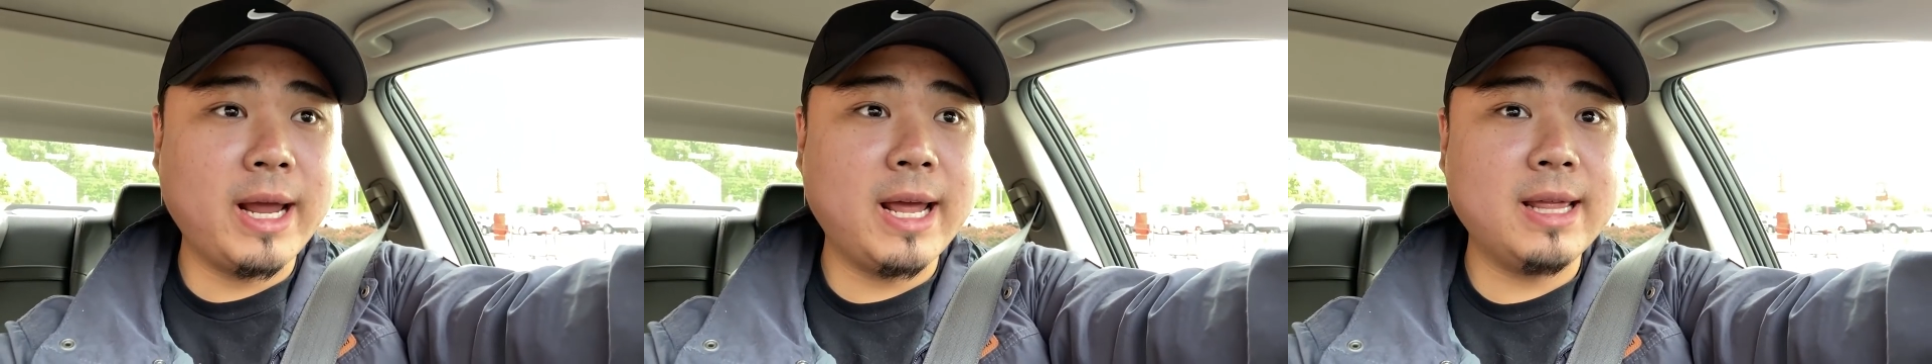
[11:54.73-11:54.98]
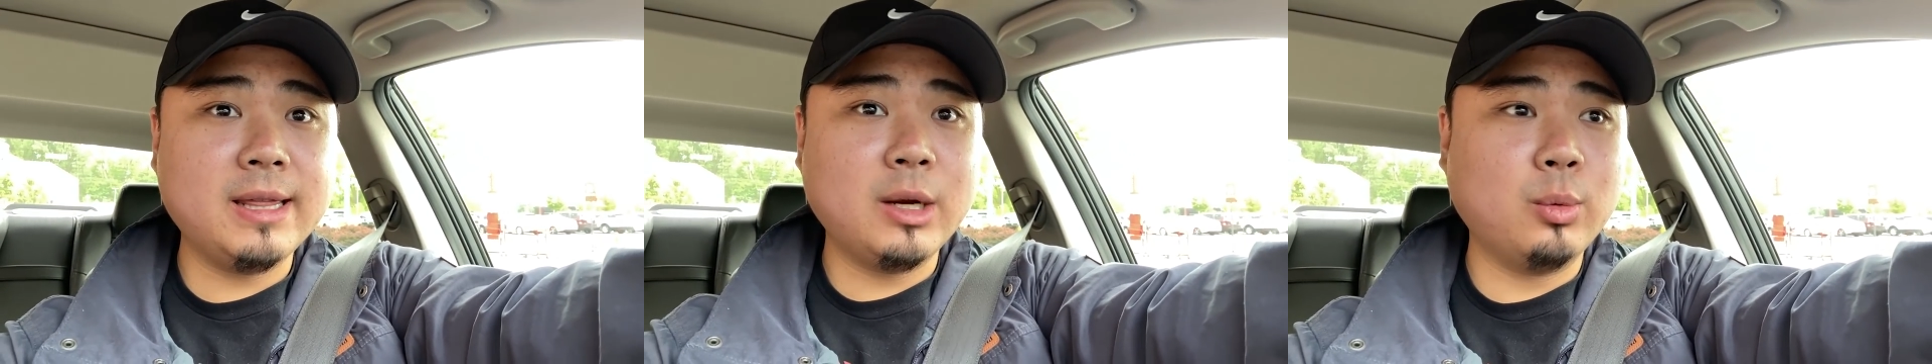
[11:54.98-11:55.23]

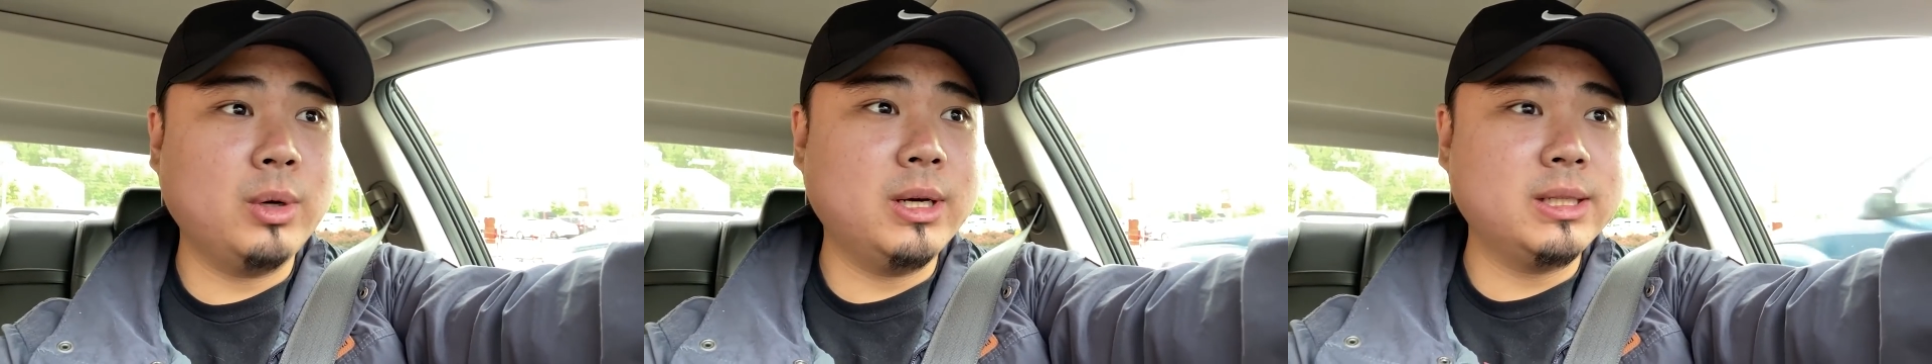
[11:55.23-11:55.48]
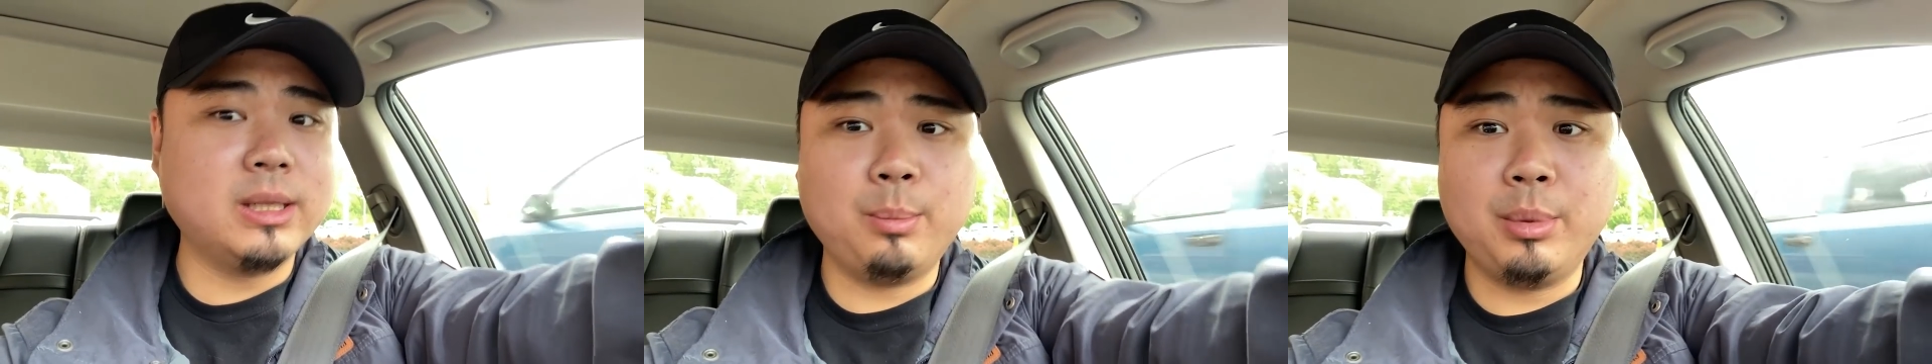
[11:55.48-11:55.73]
and there
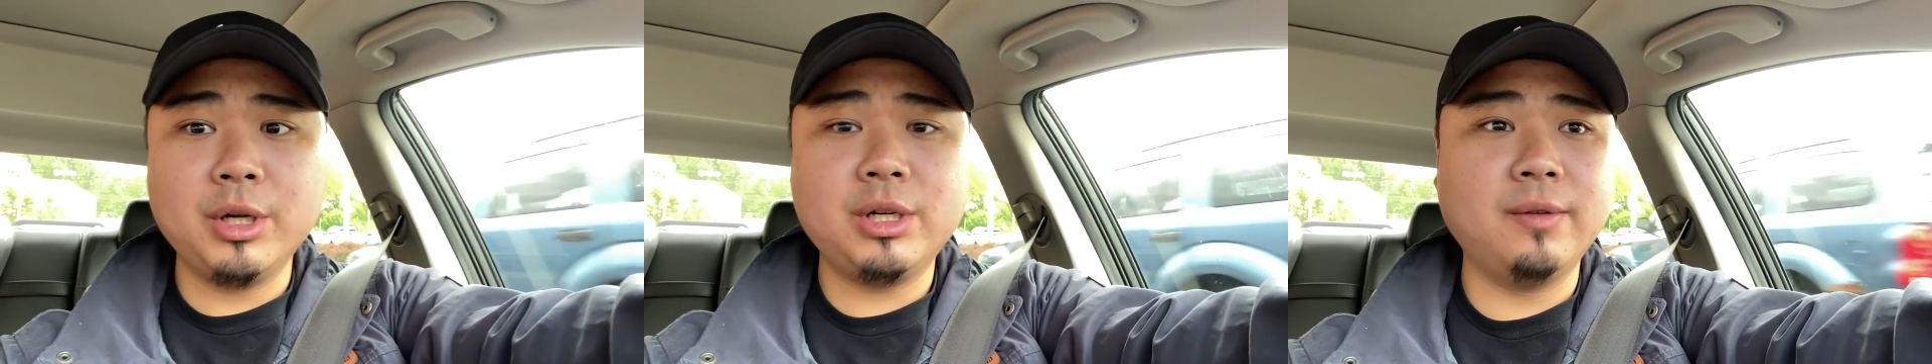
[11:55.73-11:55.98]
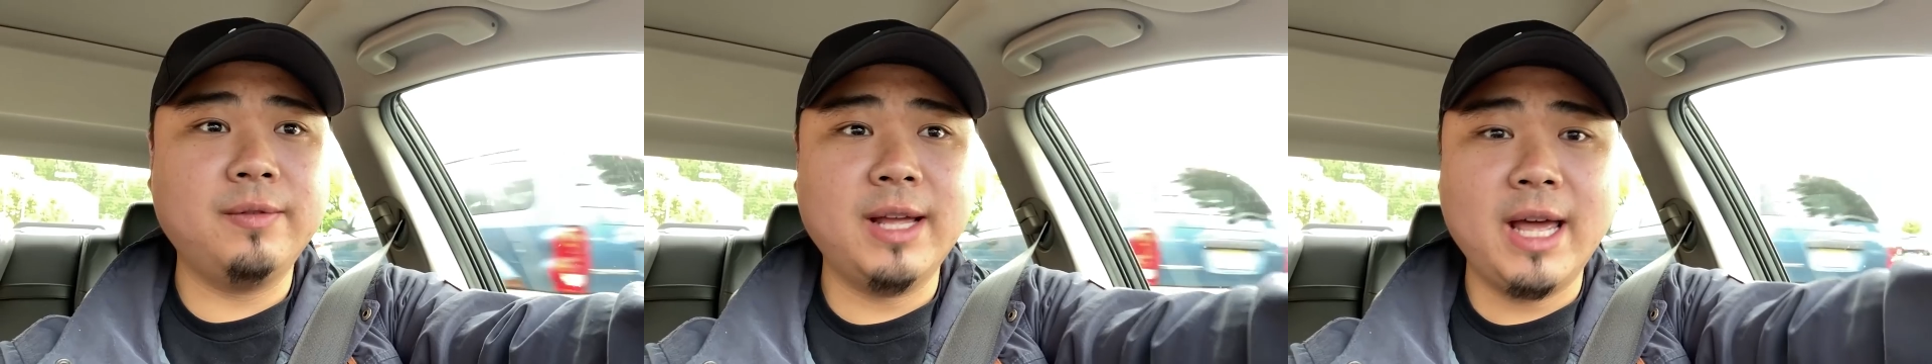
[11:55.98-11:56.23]
was a bunch
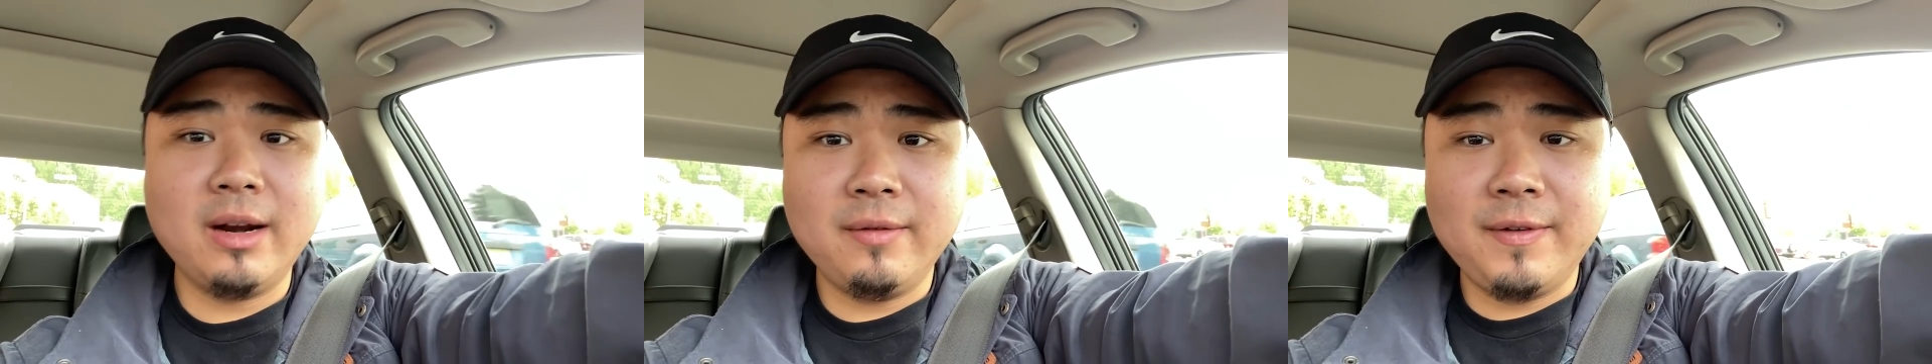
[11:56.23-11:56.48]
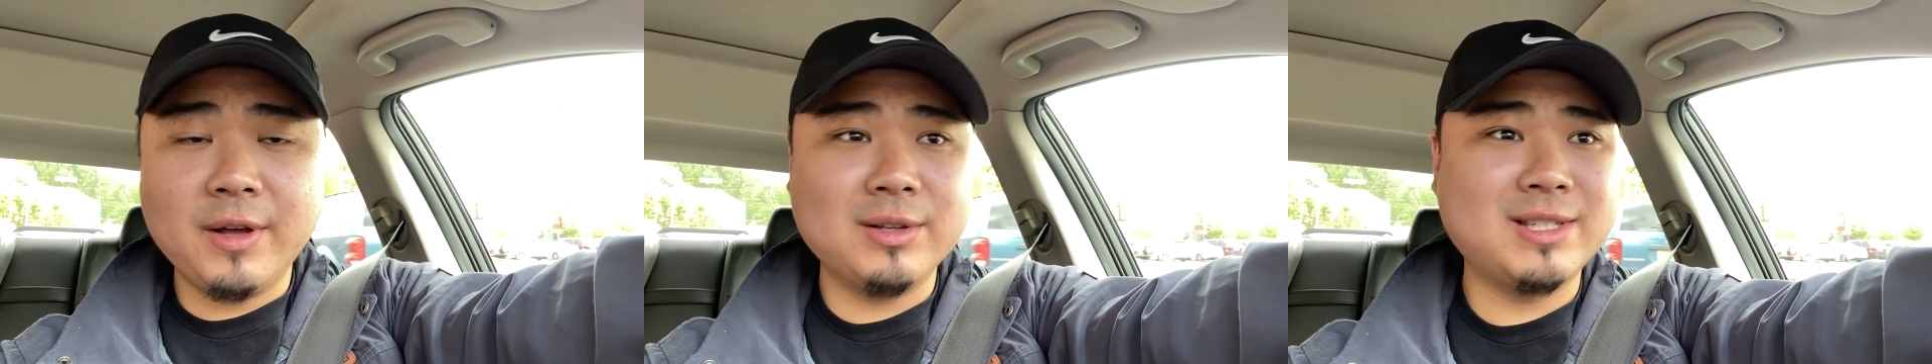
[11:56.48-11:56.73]
of the
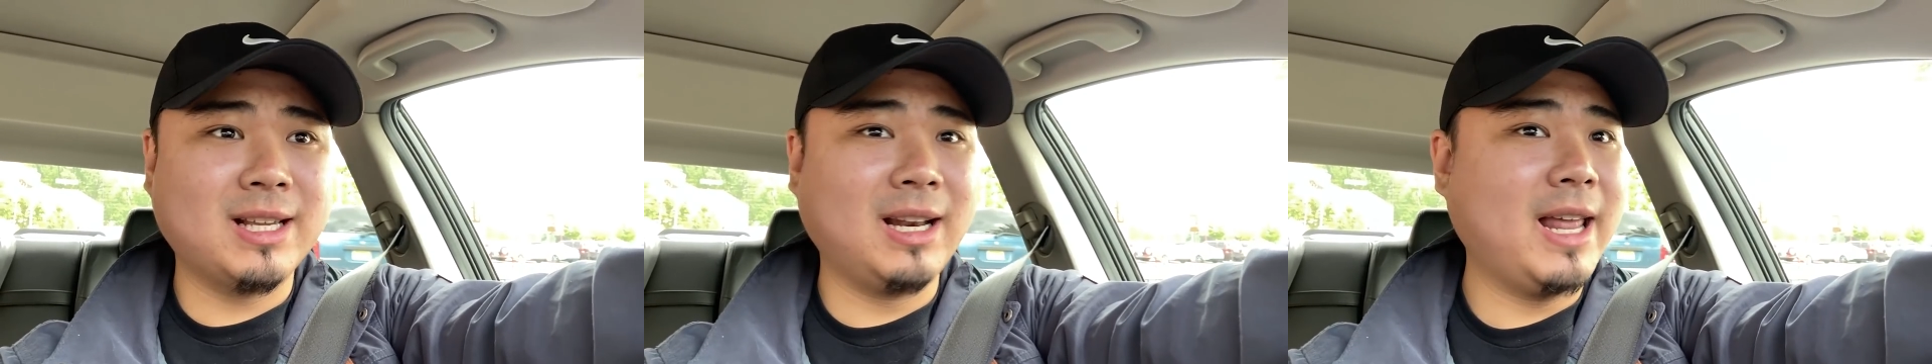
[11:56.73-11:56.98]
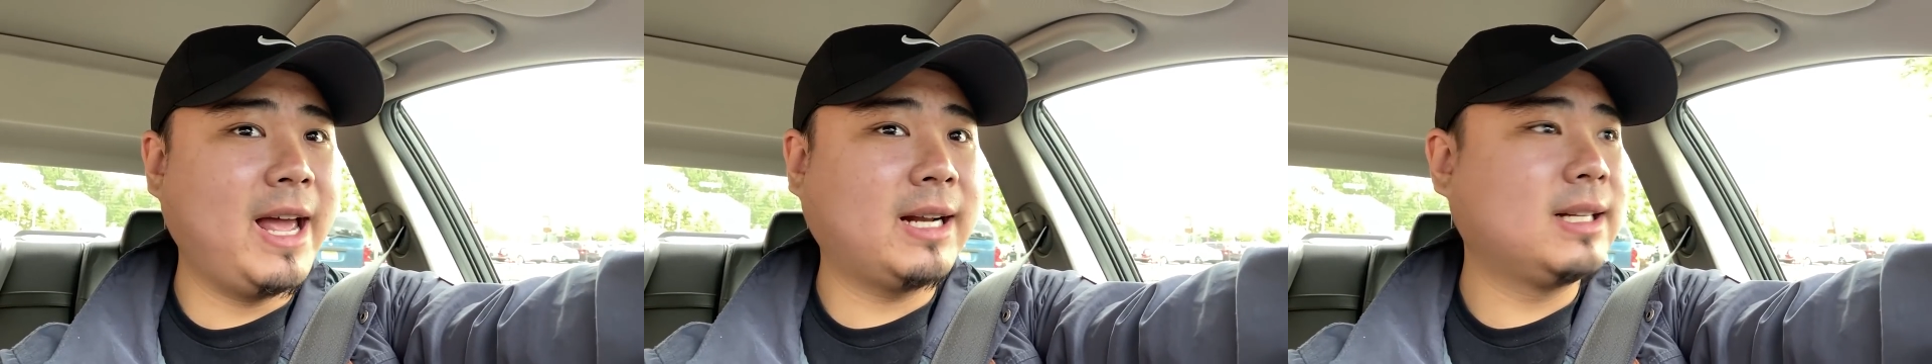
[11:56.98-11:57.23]
NFL
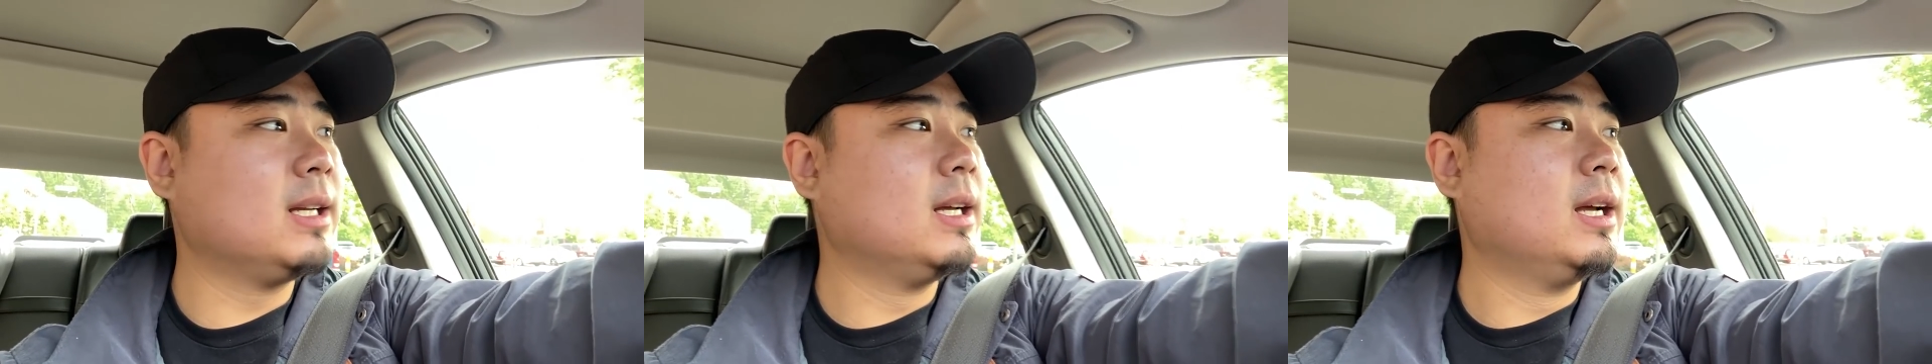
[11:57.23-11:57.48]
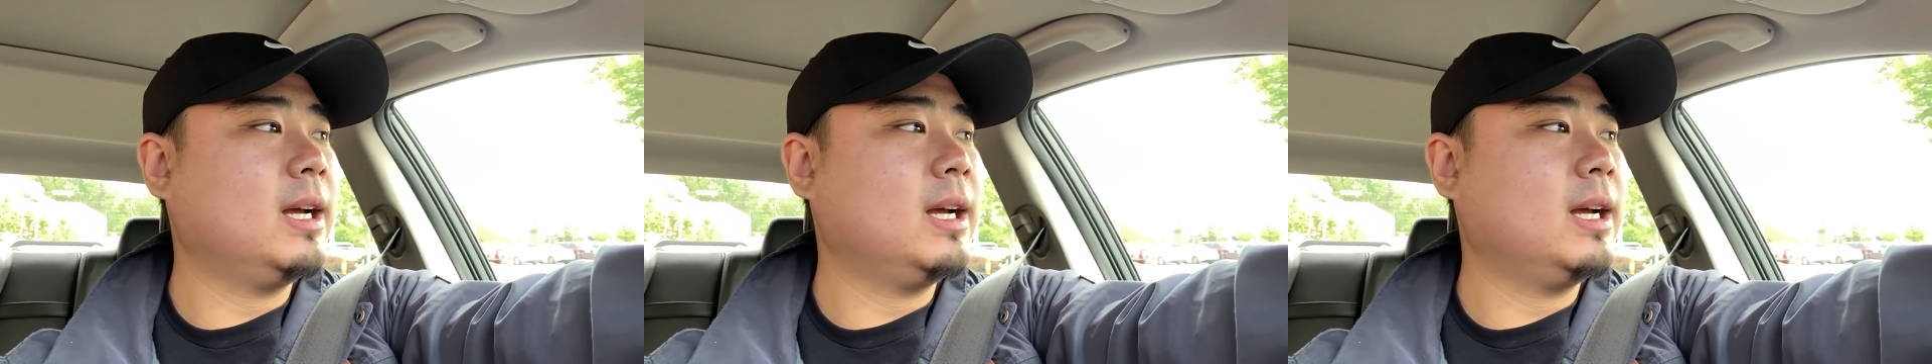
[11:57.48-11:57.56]
Select